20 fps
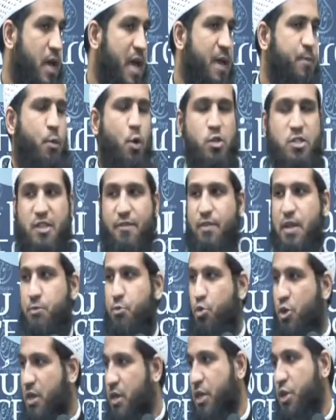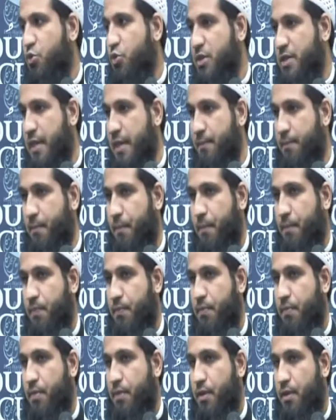and most of them ridiculed him
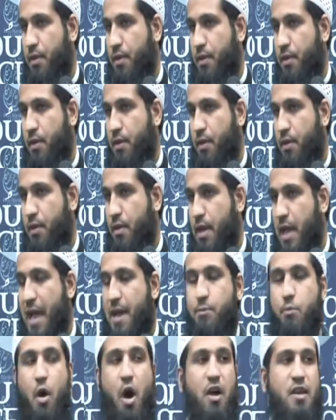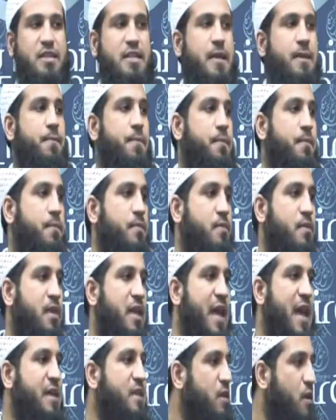and mocked him
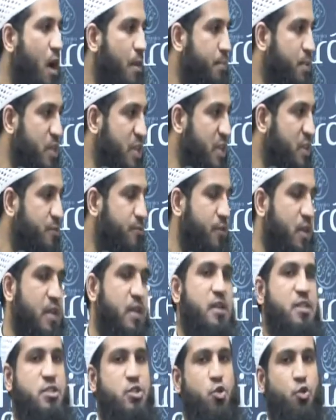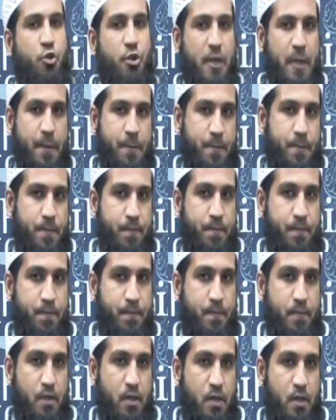and did not believe in his story.
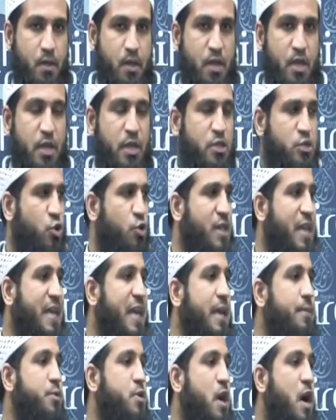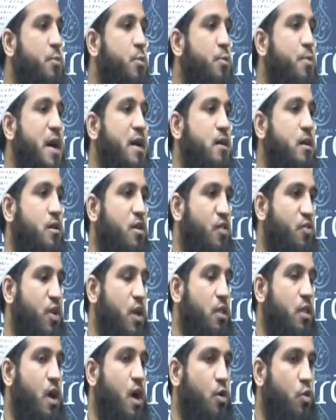So they came to Abu Bakr
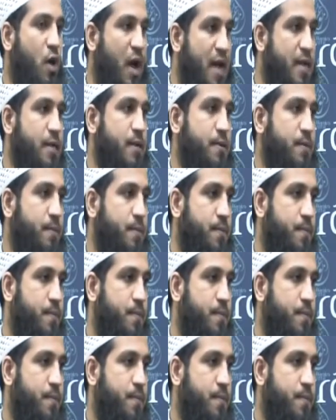radiallahu anhu